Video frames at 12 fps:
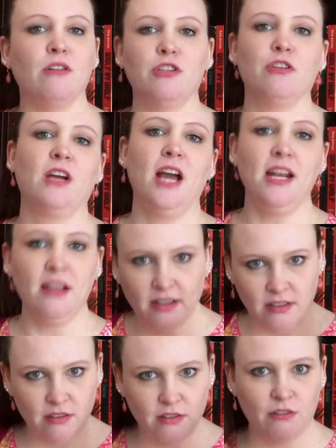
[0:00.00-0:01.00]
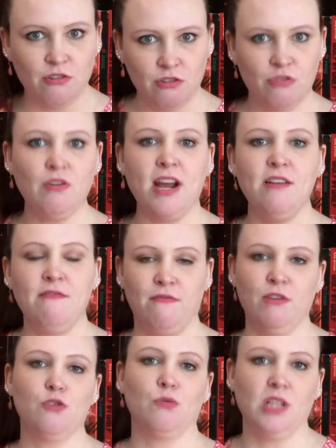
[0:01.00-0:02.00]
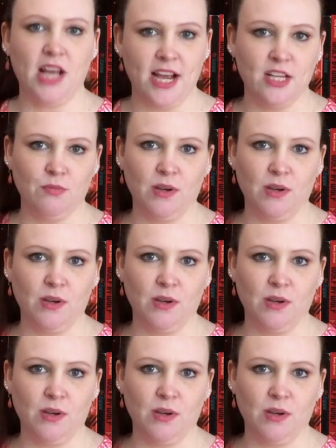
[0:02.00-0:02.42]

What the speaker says: So kind of try to visualize